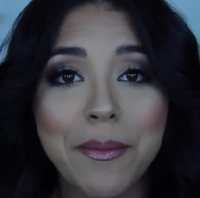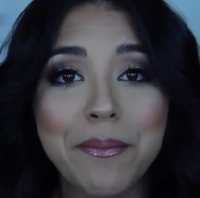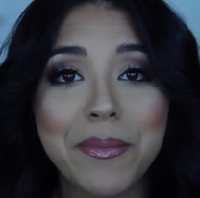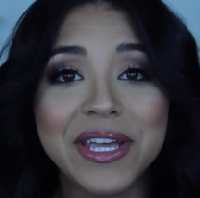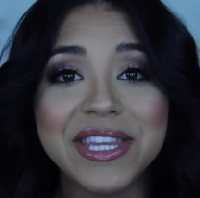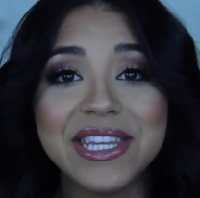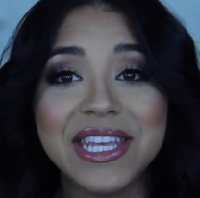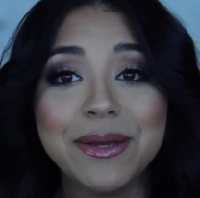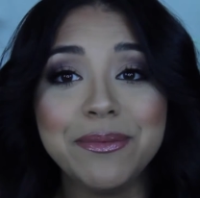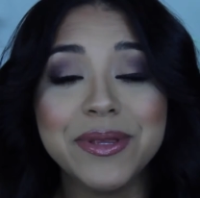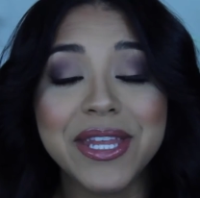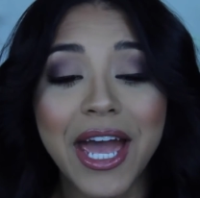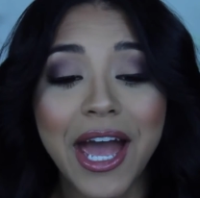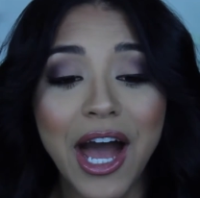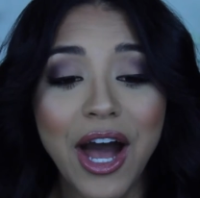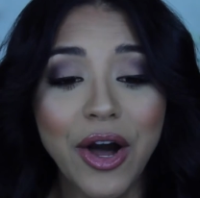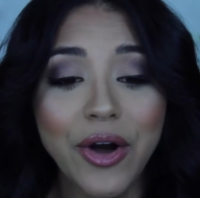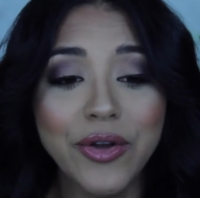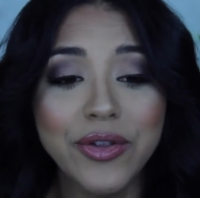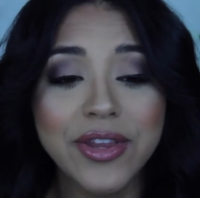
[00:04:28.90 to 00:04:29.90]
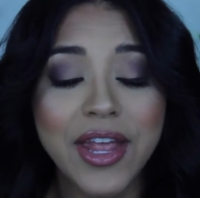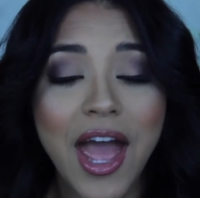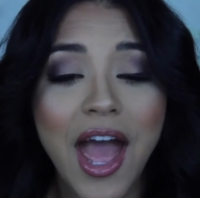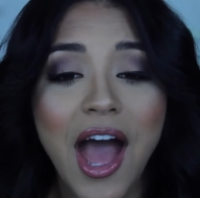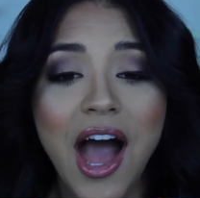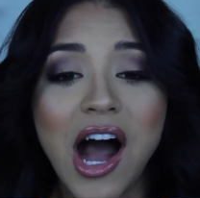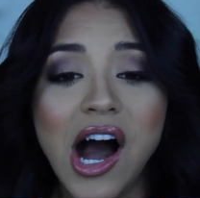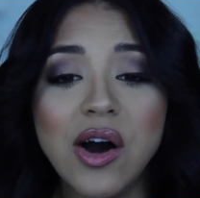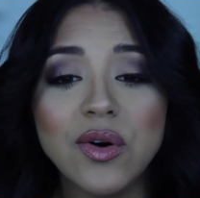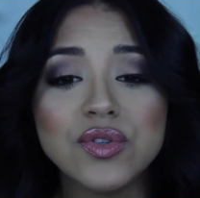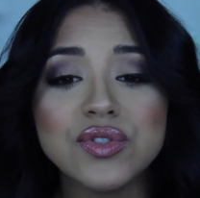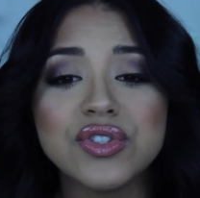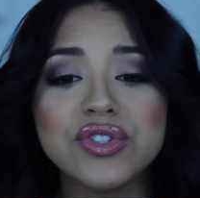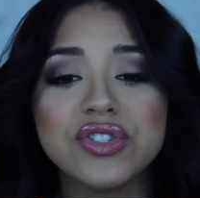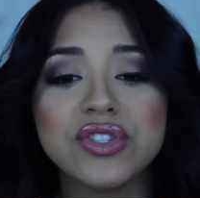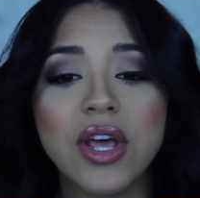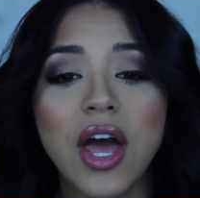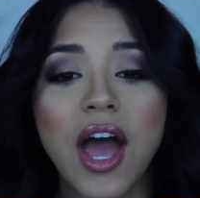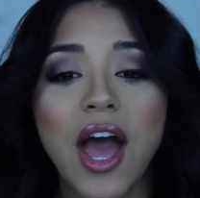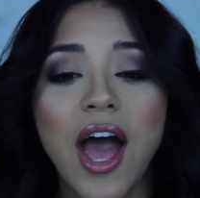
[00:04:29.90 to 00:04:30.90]
But deep down, I
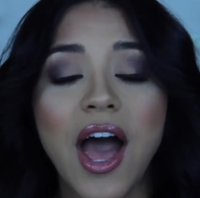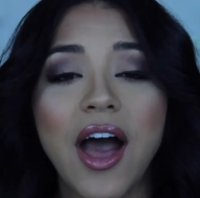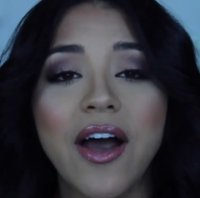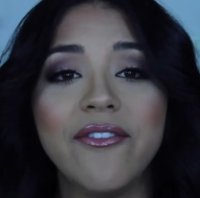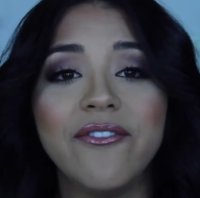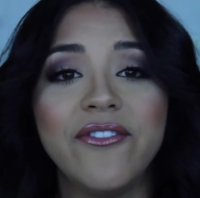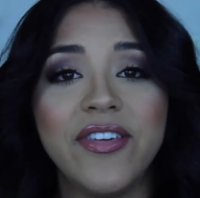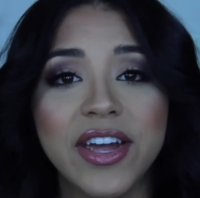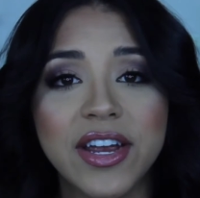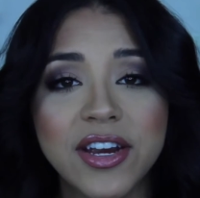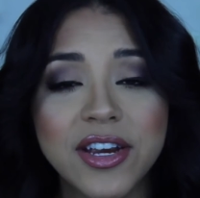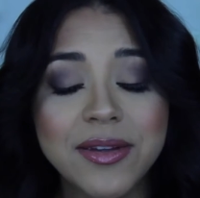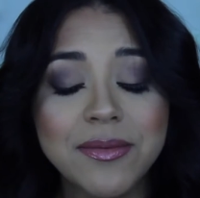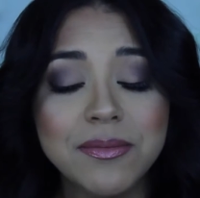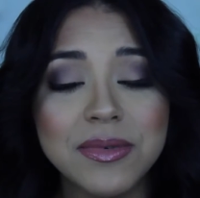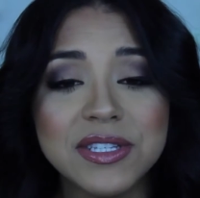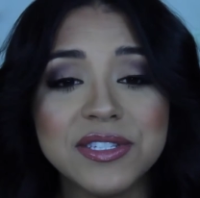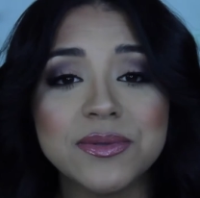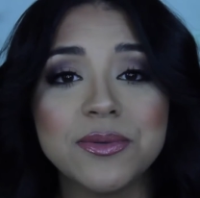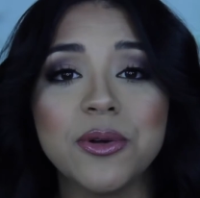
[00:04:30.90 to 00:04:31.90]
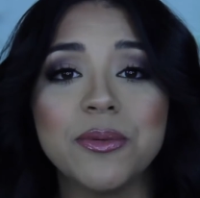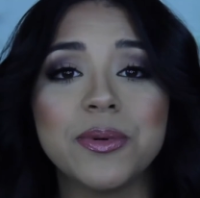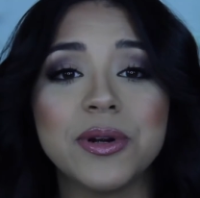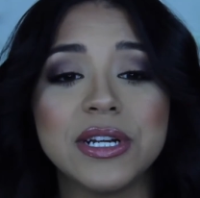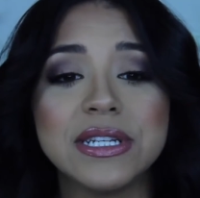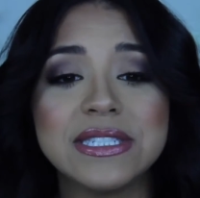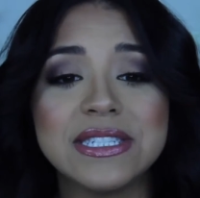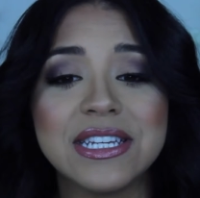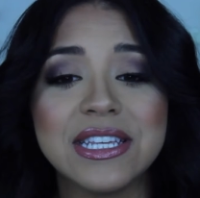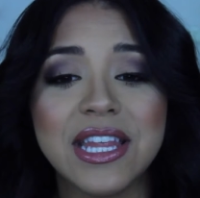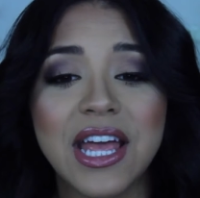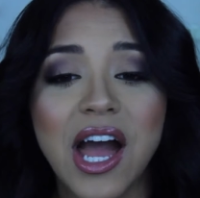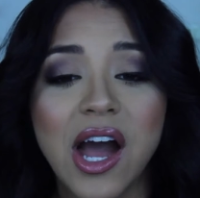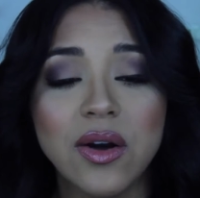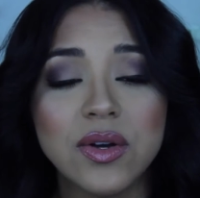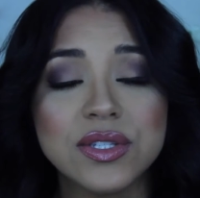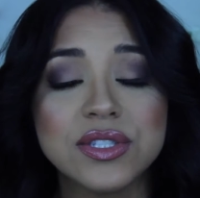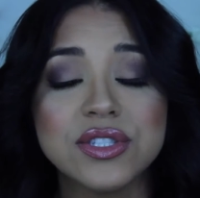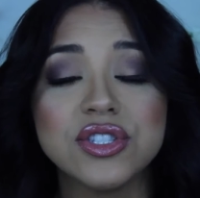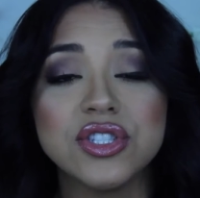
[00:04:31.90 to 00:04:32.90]
was a very miserable person.
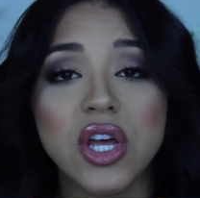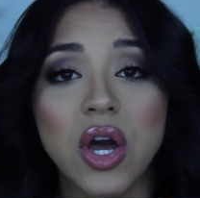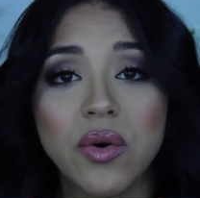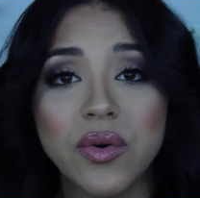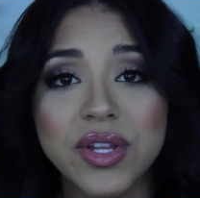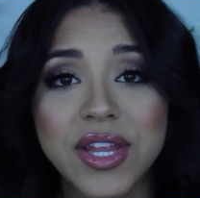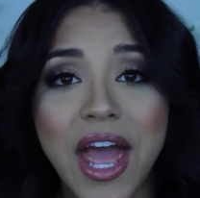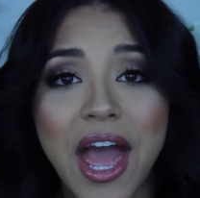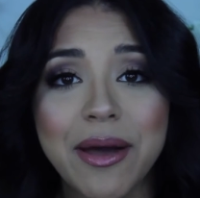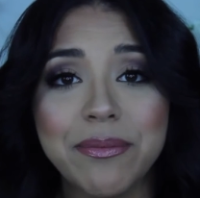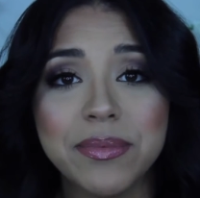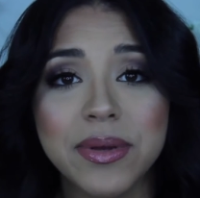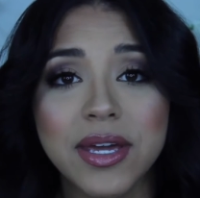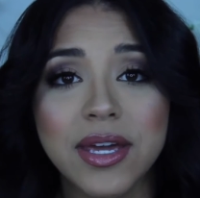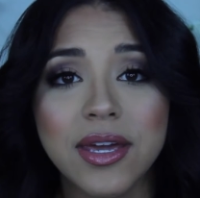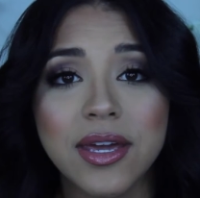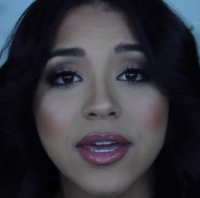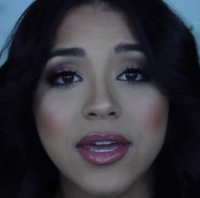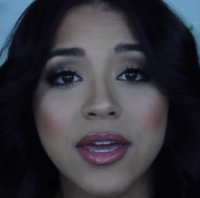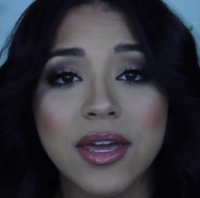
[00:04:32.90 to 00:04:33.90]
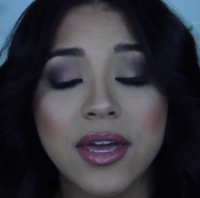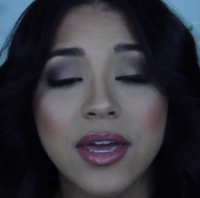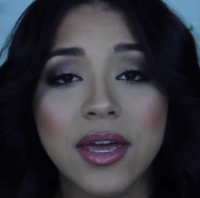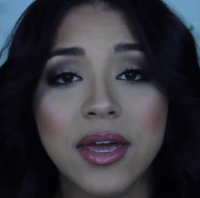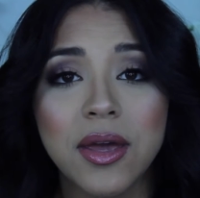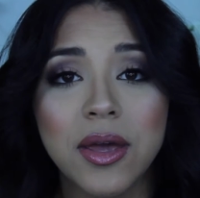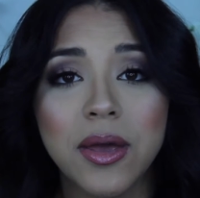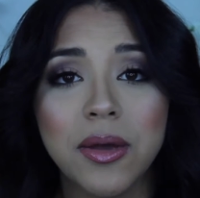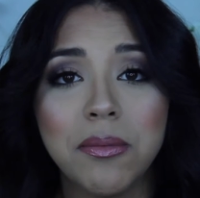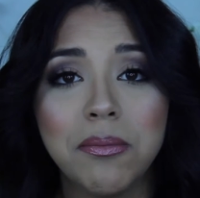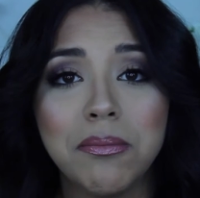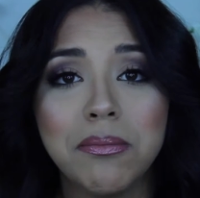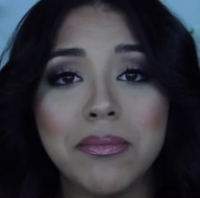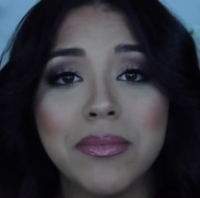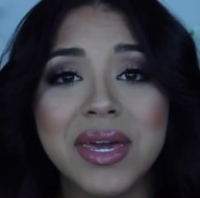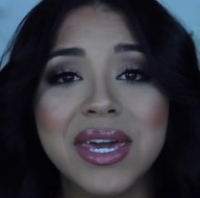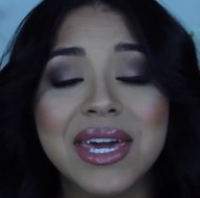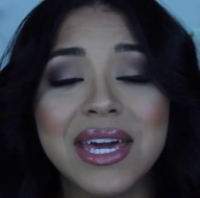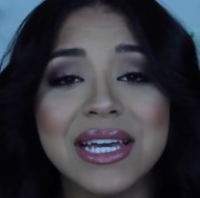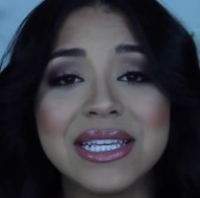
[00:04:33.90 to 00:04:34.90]
I was so unhappy
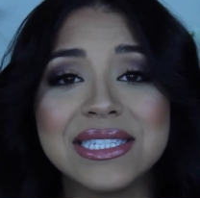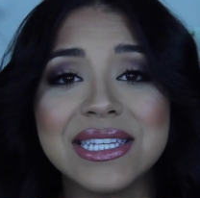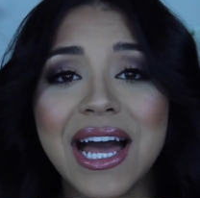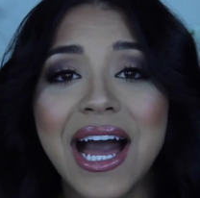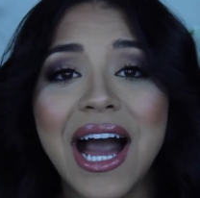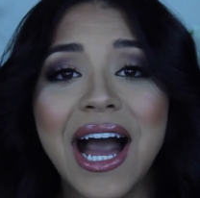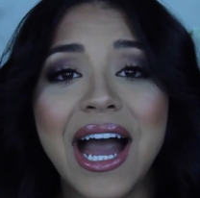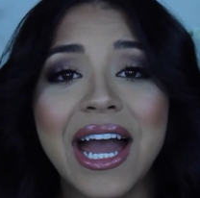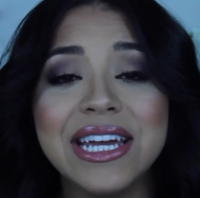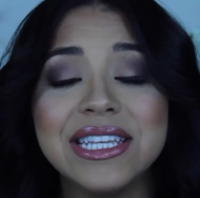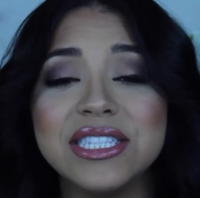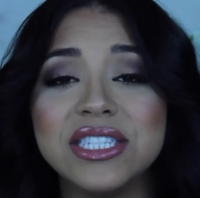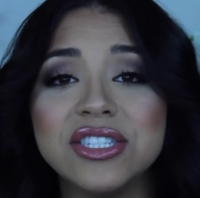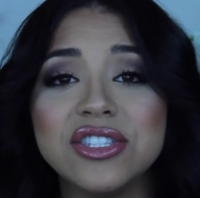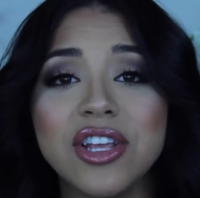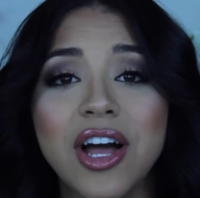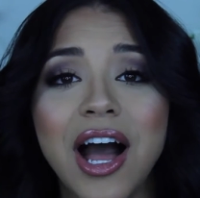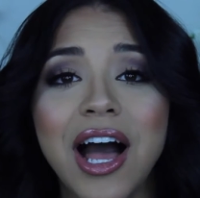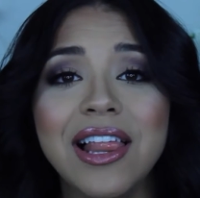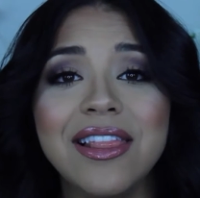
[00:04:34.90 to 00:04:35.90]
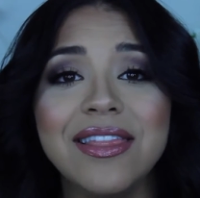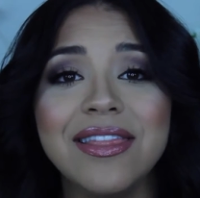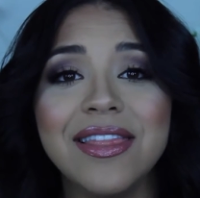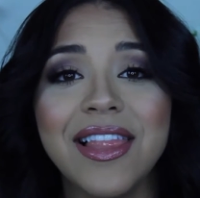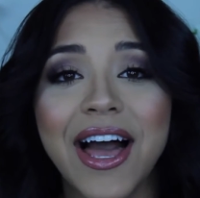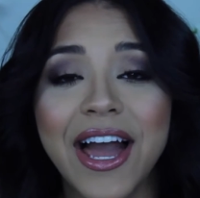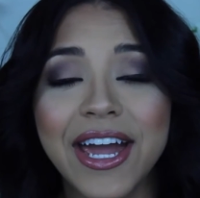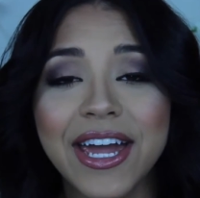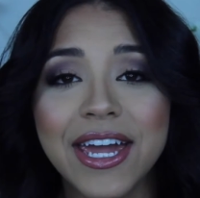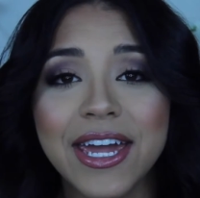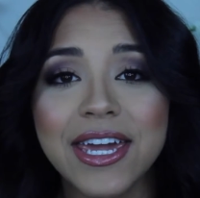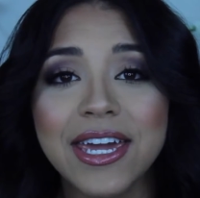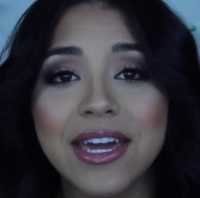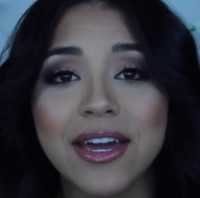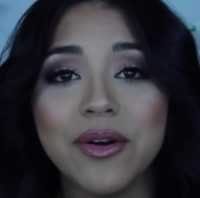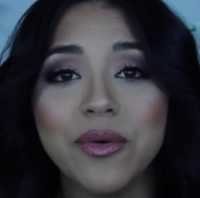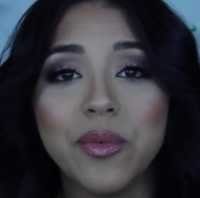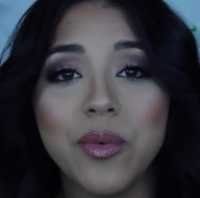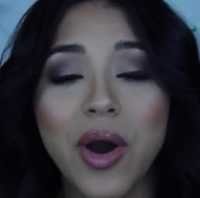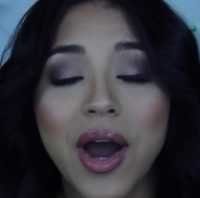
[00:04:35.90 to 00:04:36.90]
because I did not like
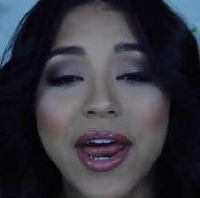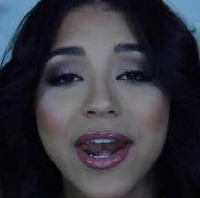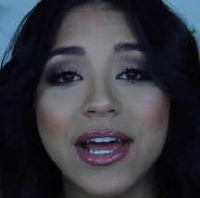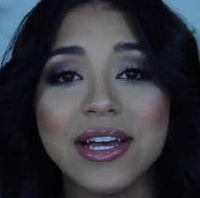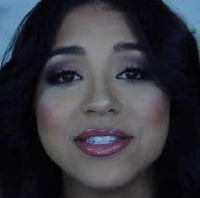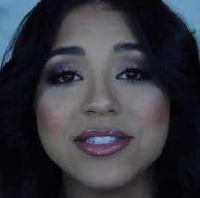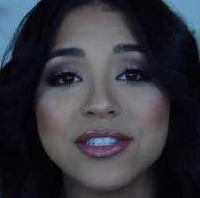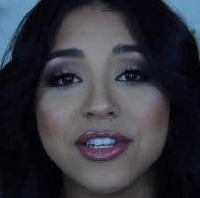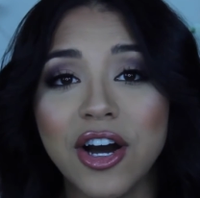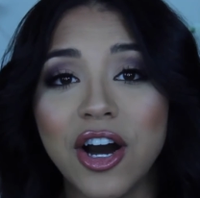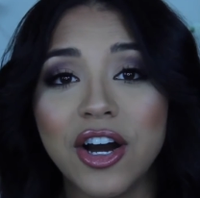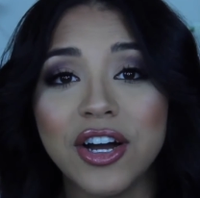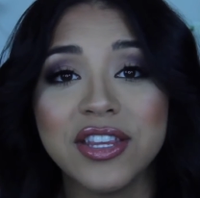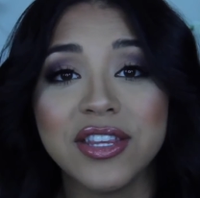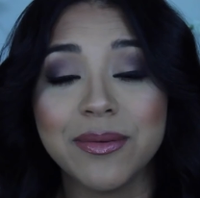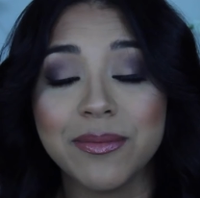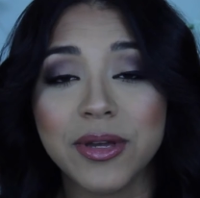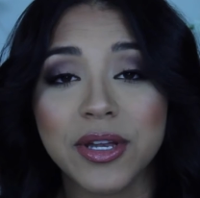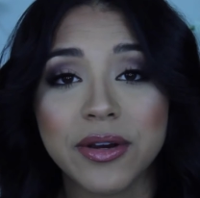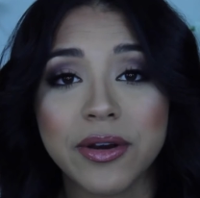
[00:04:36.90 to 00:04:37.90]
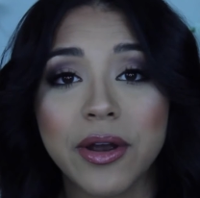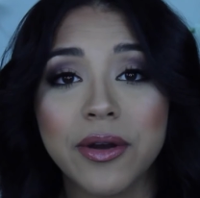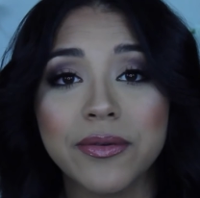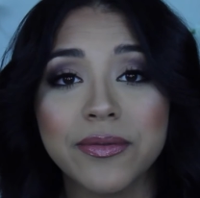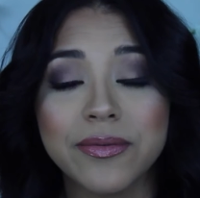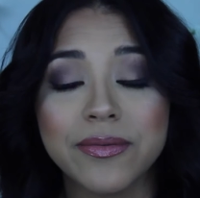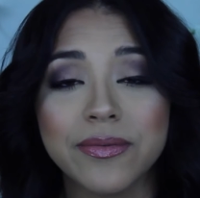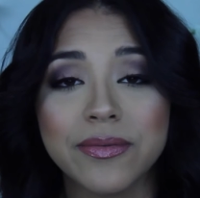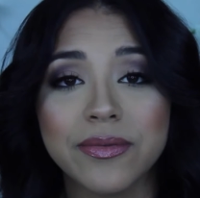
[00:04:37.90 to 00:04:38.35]
what I saw in the mirror.